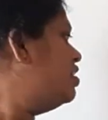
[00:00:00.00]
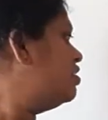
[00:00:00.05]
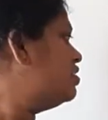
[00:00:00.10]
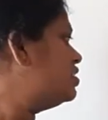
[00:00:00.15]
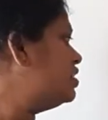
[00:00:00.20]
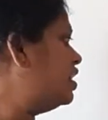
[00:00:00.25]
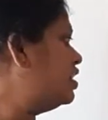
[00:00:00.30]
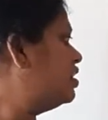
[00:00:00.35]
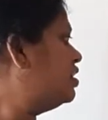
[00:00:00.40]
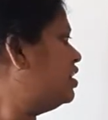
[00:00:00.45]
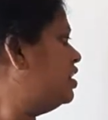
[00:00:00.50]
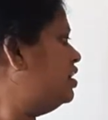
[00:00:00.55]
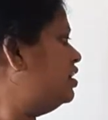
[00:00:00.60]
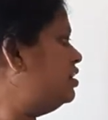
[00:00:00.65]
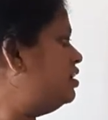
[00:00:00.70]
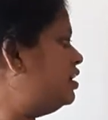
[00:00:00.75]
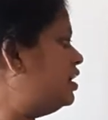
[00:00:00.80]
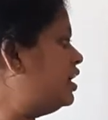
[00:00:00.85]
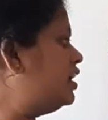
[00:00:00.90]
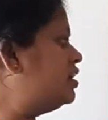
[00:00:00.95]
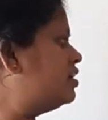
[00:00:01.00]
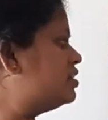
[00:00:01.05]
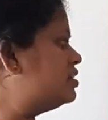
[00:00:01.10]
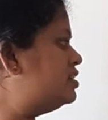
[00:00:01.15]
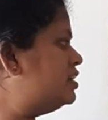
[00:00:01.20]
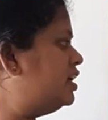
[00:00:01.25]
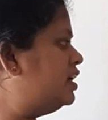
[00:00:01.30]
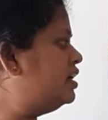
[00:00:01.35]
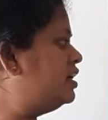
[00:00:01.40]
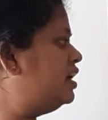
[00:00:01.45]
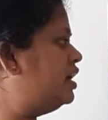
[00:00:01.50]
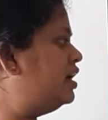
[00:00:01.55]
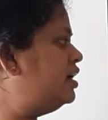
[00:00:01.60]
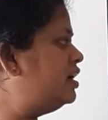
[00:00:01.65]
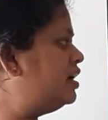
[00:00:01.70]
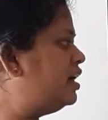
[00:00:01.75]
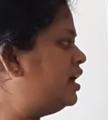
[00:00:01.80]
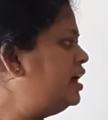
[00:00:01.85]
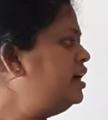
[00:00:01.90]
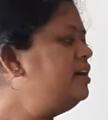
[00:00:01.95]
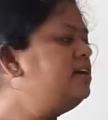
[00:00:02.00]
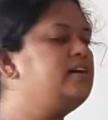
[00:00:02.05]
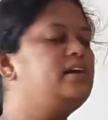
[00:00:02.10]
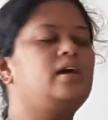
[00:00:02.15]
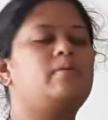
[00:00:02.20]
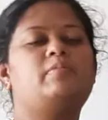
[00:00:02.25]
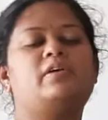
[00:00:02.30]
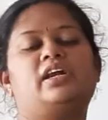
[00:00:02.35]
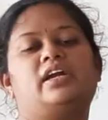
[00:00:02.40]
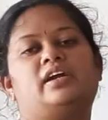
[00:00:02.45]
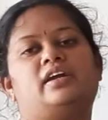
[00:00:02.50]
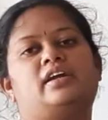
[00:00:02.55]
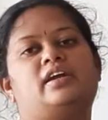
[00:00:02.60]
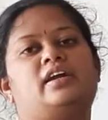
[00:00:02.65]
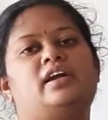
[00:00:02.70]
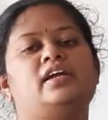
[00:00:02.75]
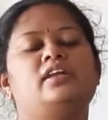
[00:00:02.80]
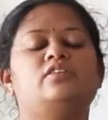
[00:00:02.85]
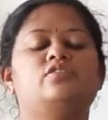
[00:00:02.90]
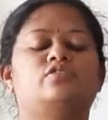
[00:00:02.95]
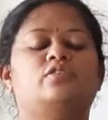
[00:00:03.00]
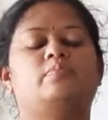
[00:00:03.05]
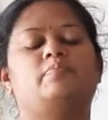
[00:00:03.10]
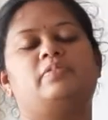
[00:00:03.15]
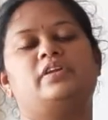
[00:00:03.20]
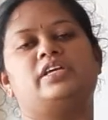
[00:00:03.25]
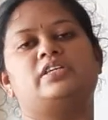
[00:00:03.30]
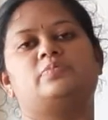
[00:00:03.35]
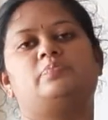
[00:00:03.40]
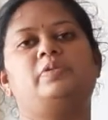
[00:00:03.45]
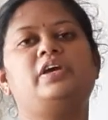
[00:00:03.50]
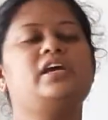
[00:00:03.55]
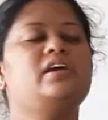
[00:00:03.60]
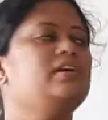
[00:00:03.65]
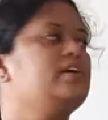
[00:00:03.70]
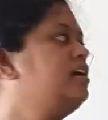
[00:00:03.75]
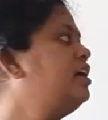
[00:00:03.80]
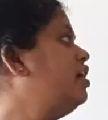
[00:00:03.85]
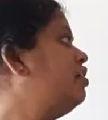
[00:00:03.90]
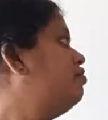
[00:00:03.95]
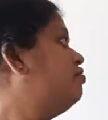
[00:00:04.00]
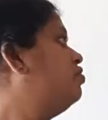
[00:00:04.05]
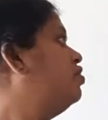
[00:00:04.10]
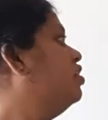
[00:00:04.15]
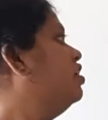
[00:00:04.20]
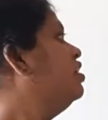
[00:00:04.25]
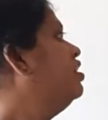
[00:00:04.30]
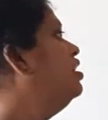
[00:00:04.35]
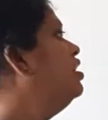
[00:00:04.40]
Circle, tick, single underline, double underline. So please be careful.